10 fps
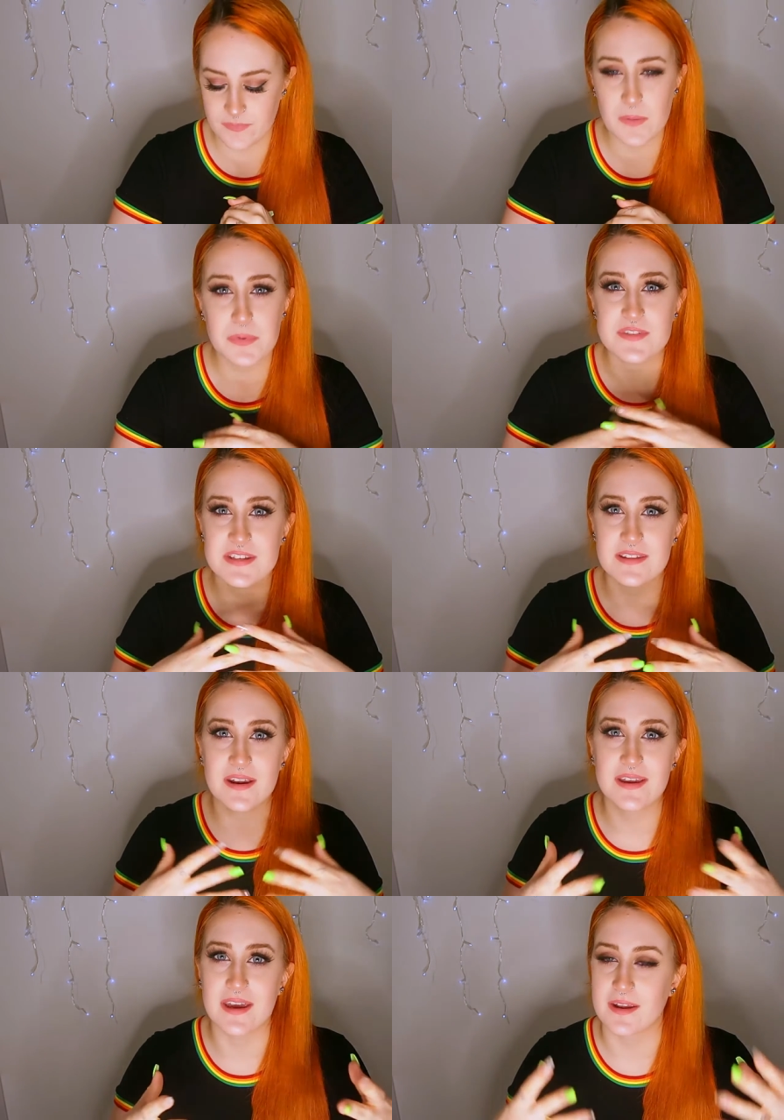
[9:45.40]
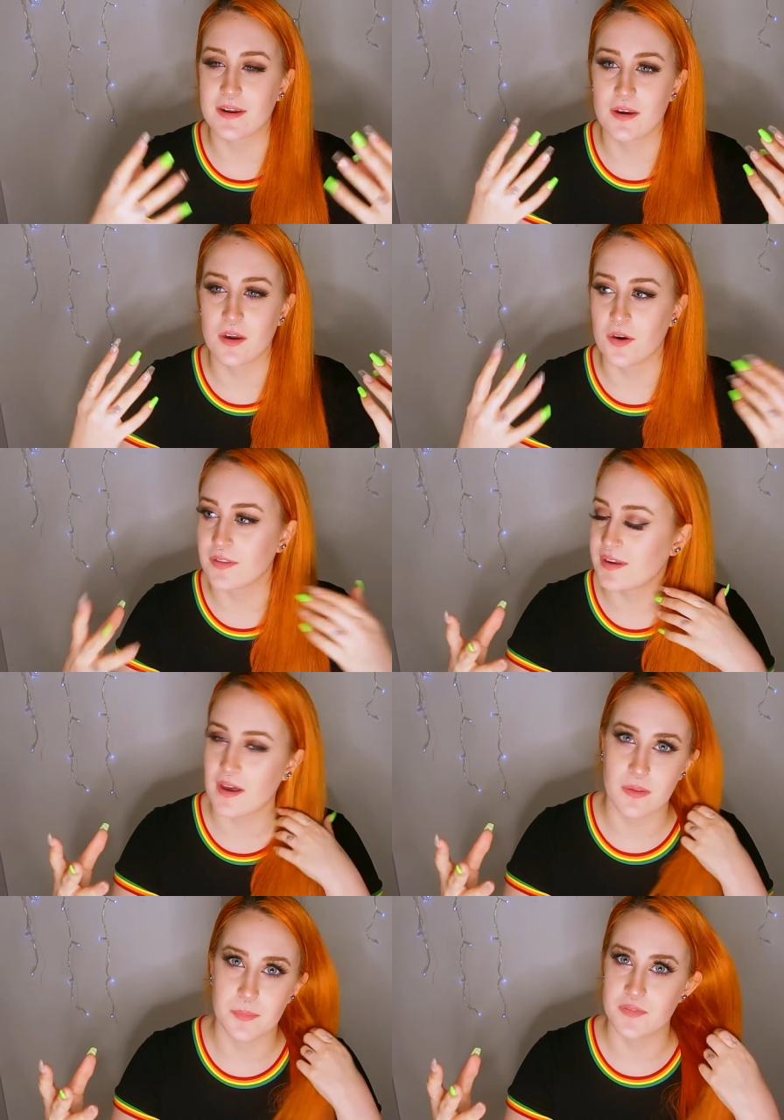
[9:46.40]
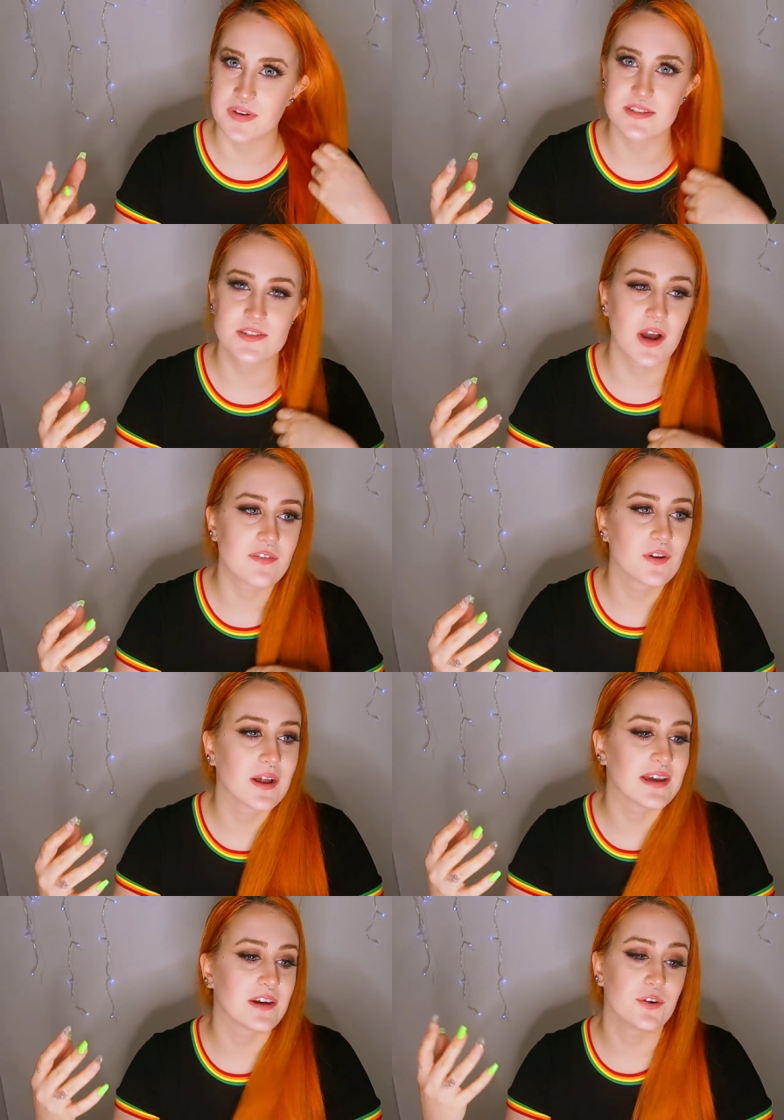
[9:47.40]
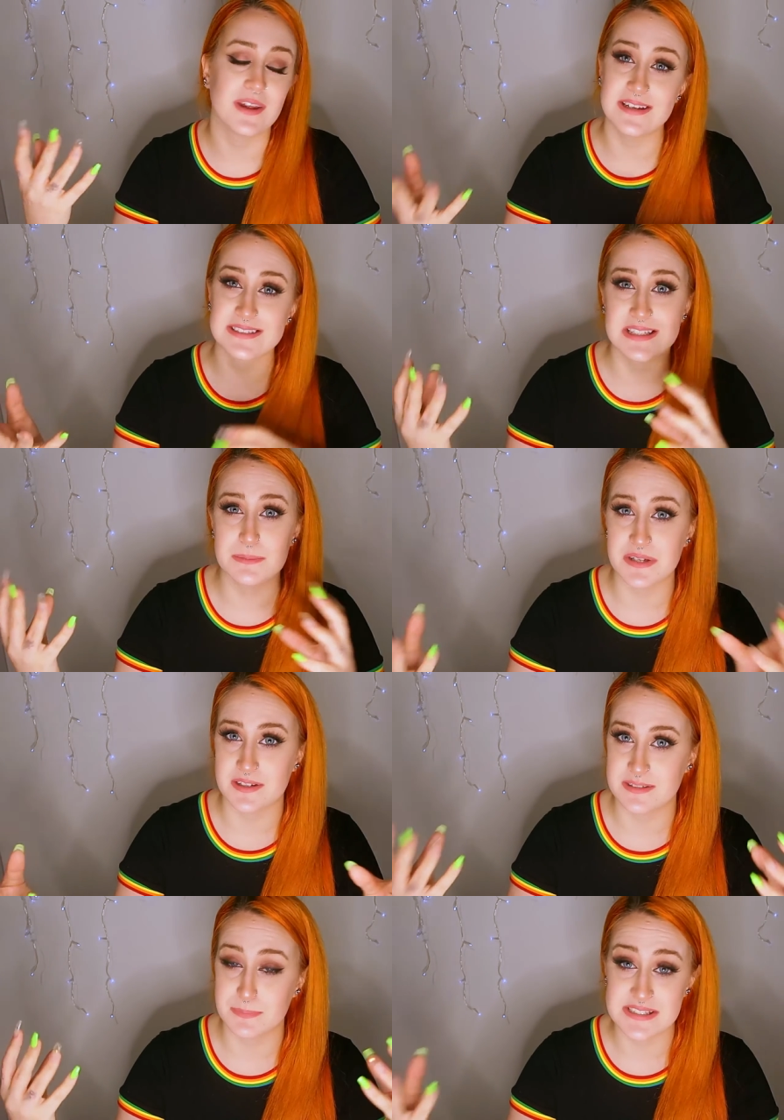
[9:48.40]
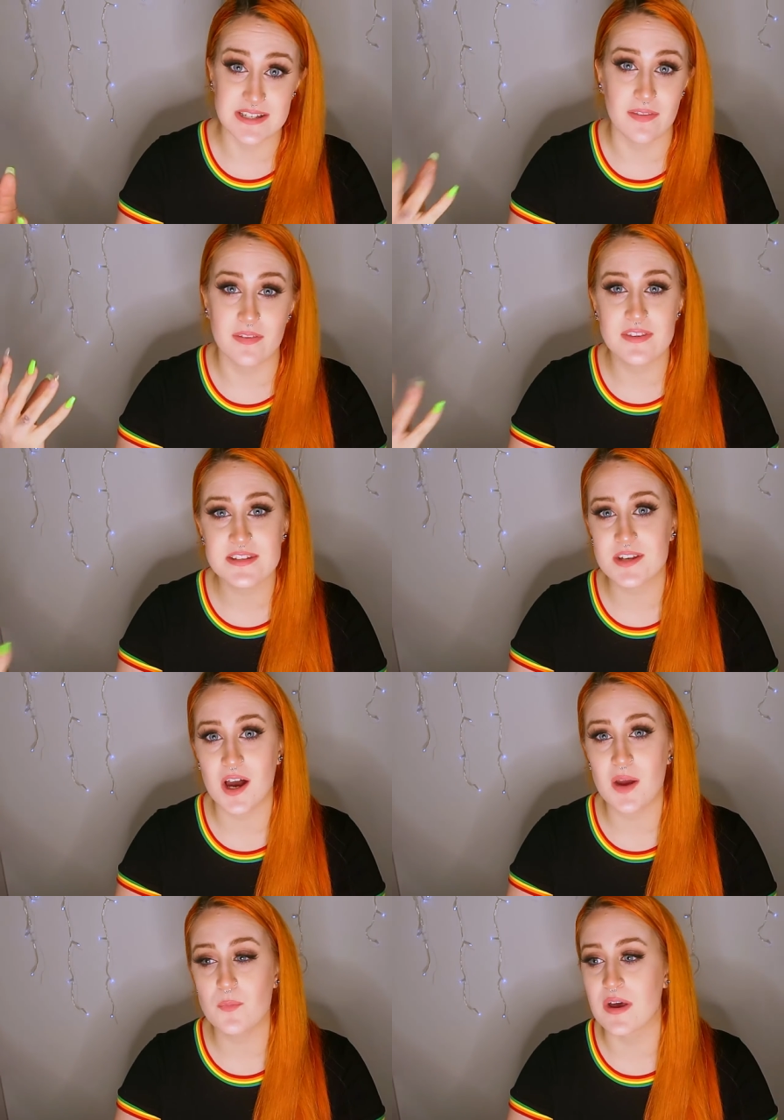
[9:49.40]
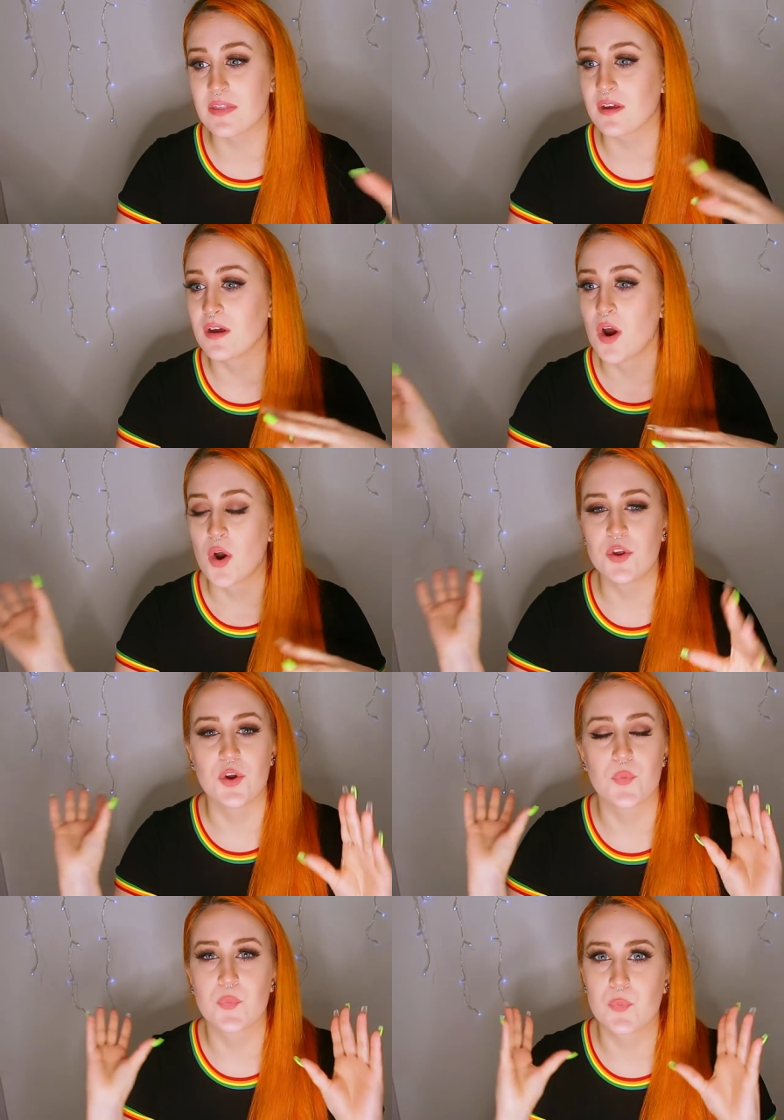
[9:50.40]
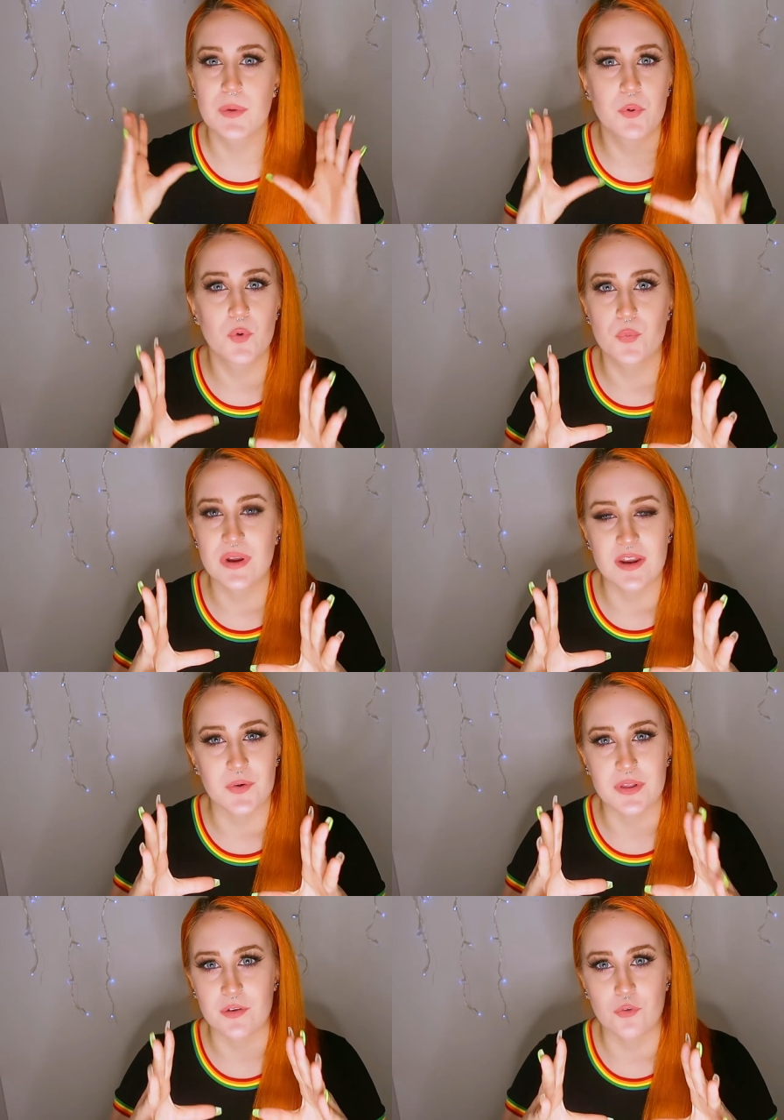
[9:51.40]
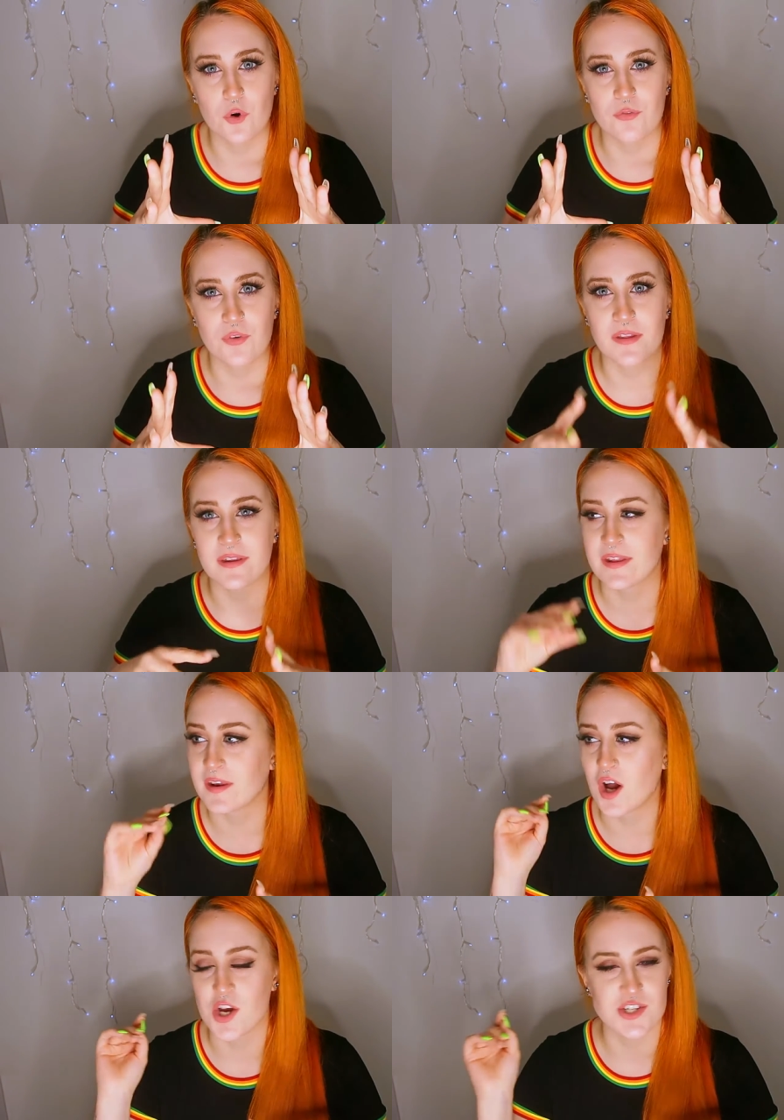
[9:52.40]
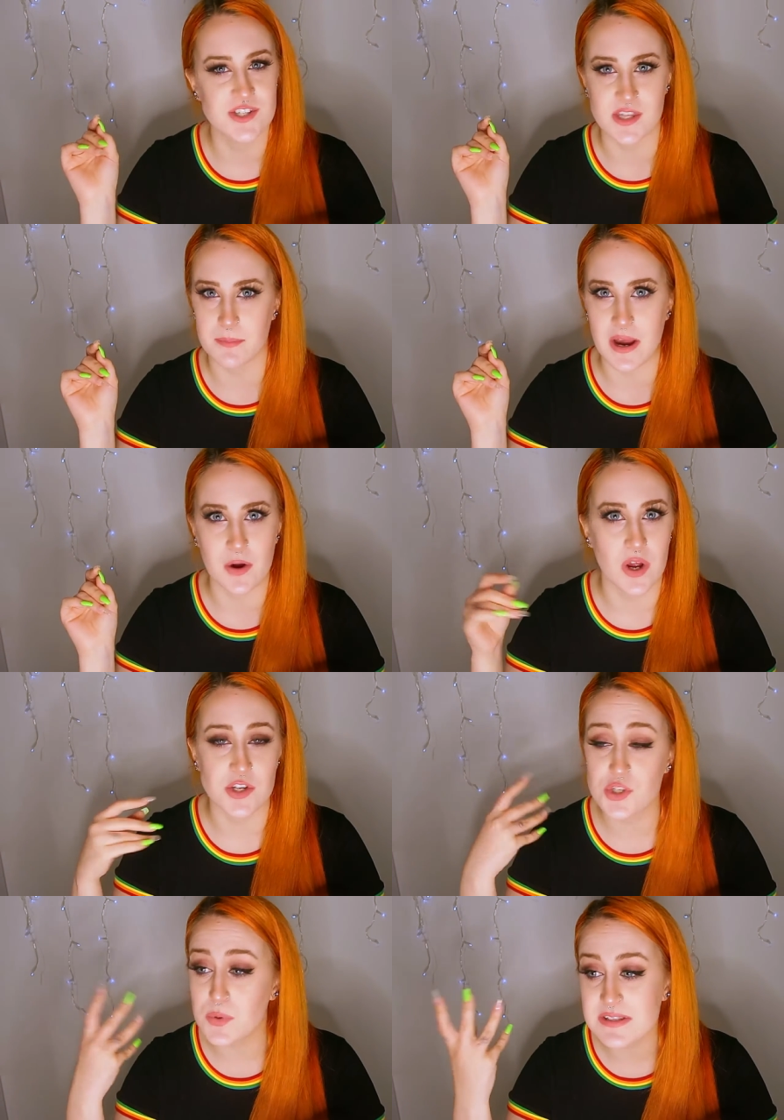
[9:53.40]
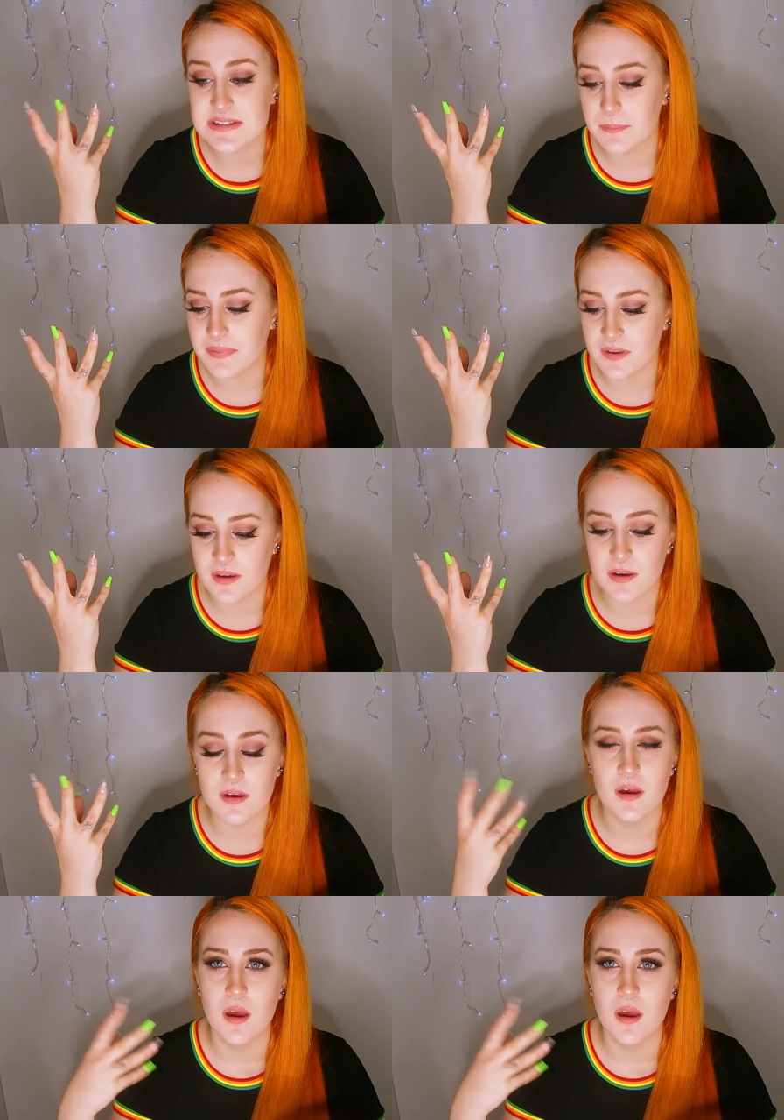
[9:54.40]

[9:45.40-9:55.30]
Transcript: And we've seen that again in a lot of the other movies, so I feel like it could easily be done this time, whether, we put Riddler in the forefront and then Hush is in the background doing something.